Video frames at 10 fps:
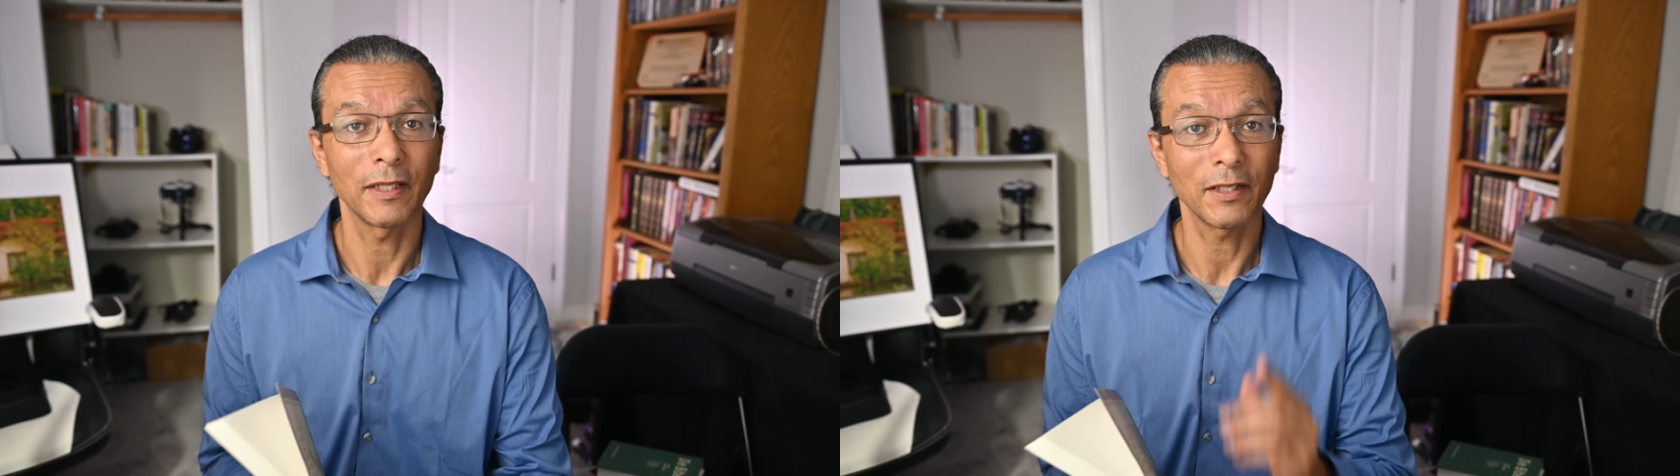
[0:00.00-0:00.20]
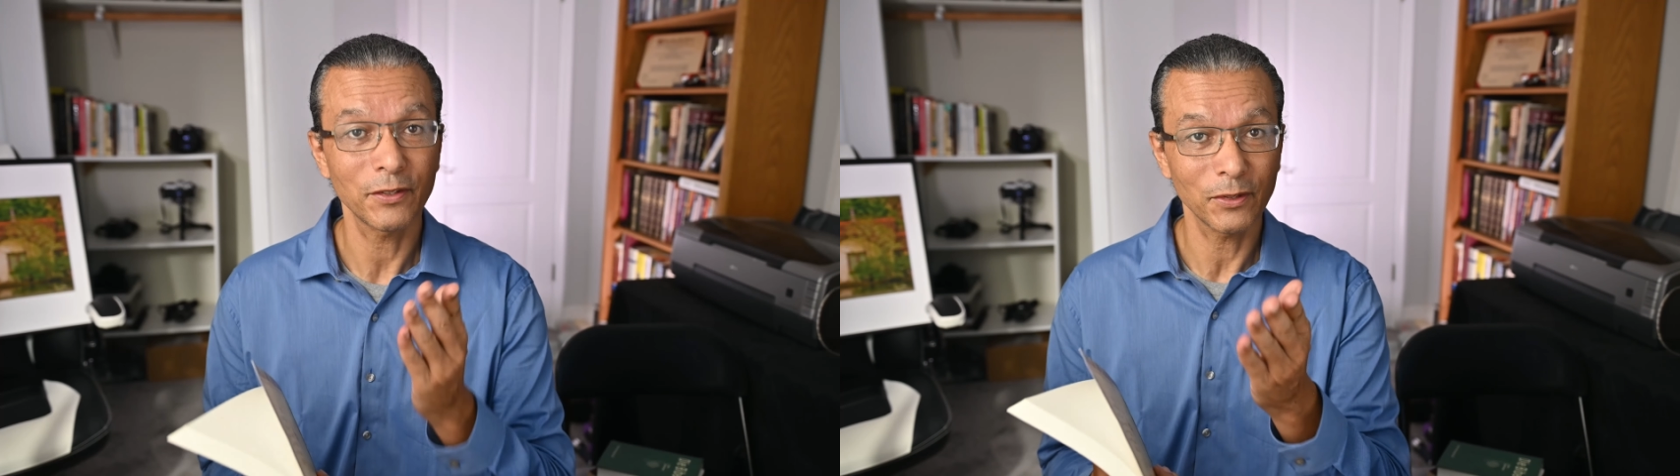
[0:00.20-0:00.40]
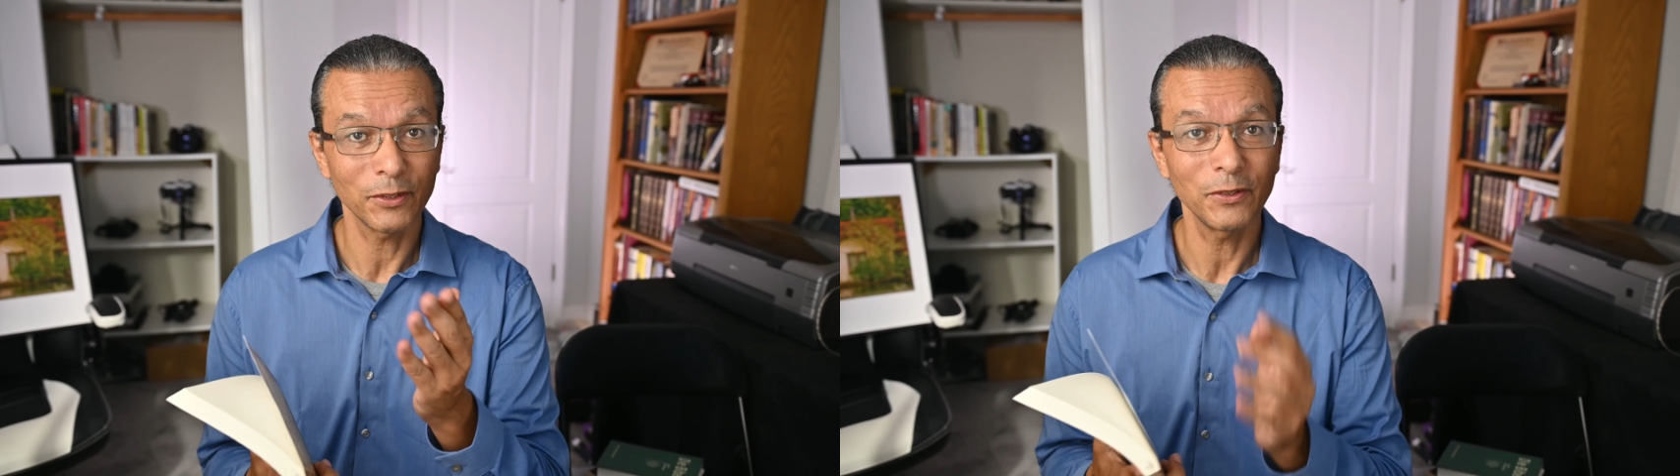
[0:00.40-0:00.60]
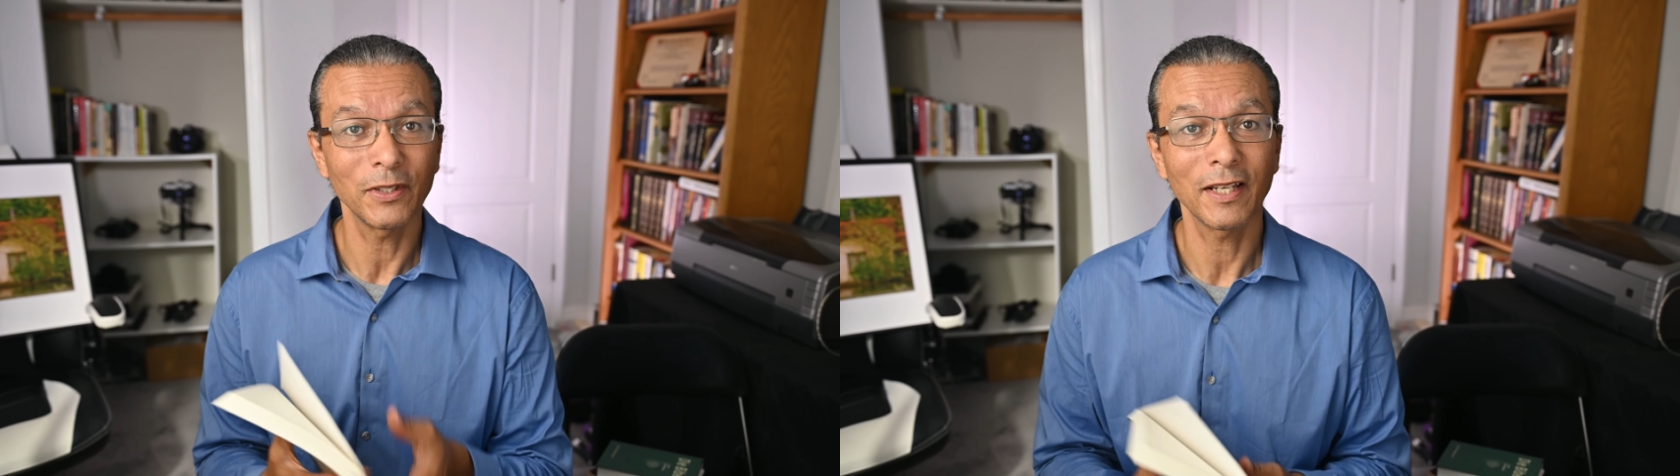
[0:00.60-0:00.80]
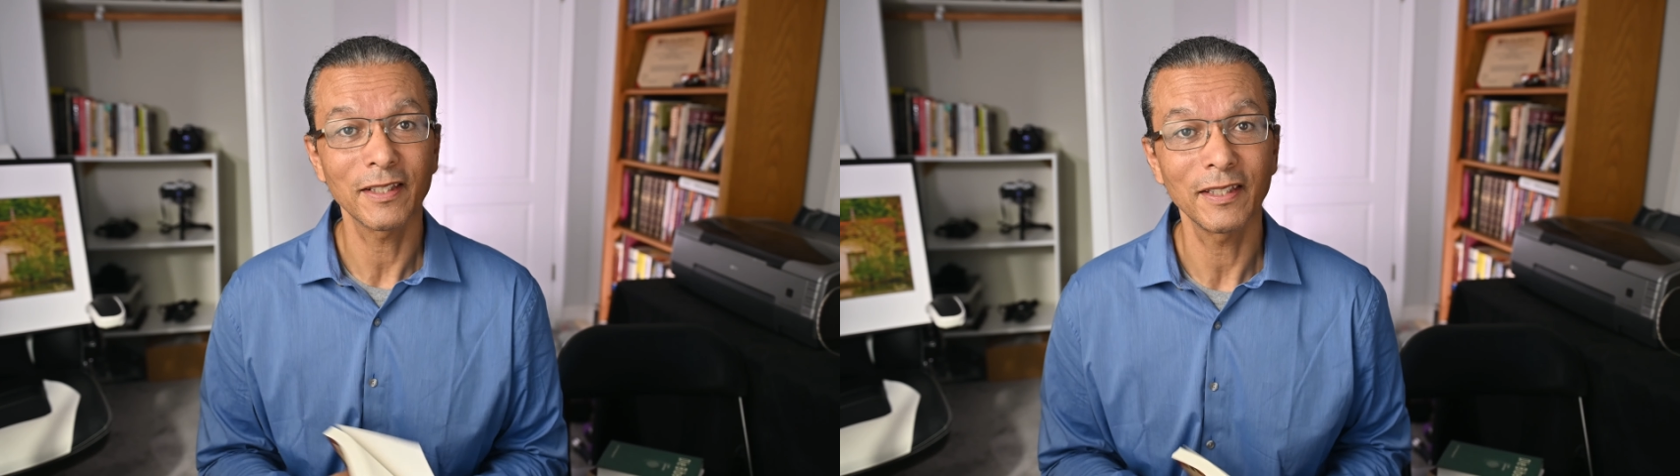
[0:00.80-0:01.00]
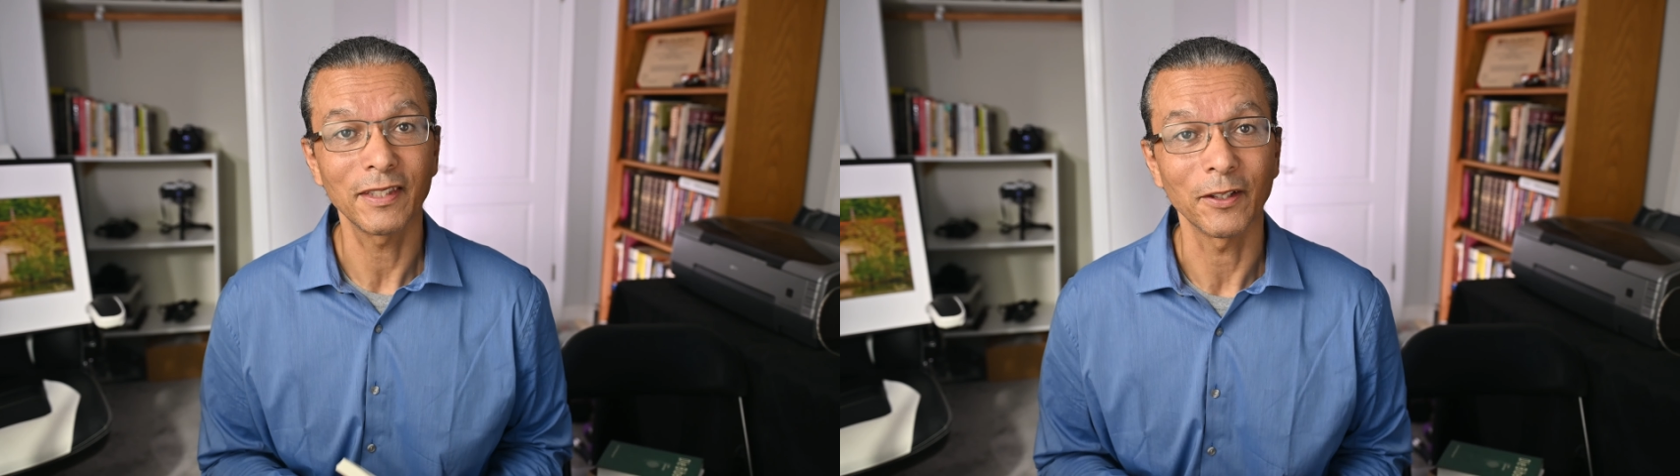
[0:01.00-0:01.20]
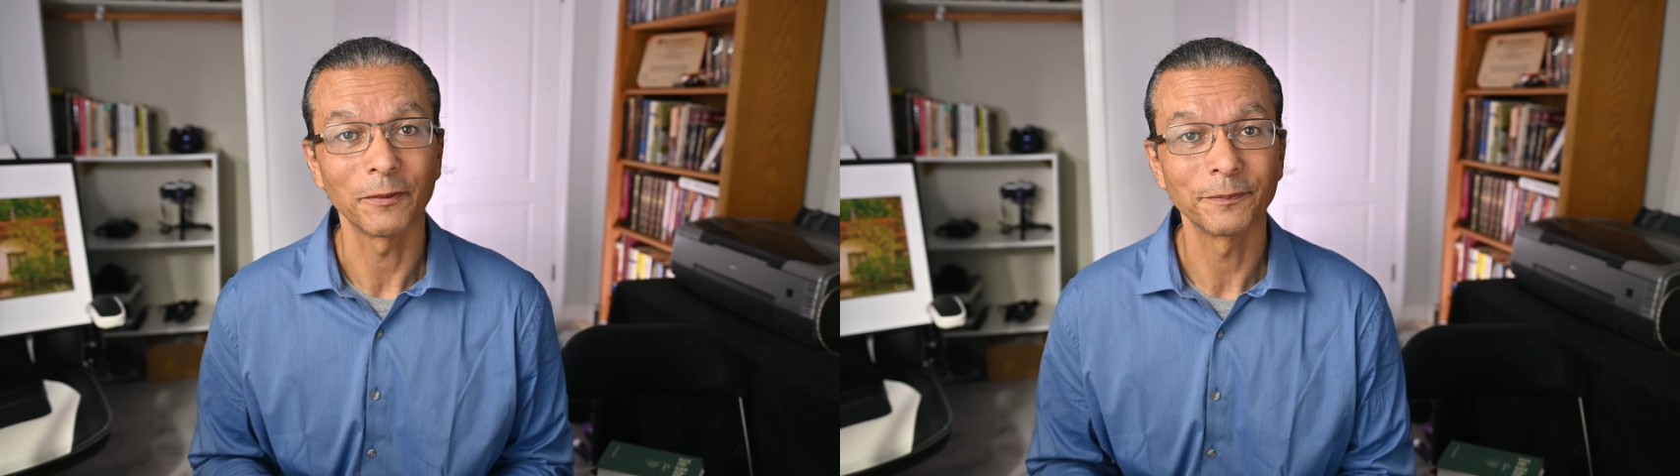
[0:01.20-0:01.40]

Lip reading: and I'll show you how to get there.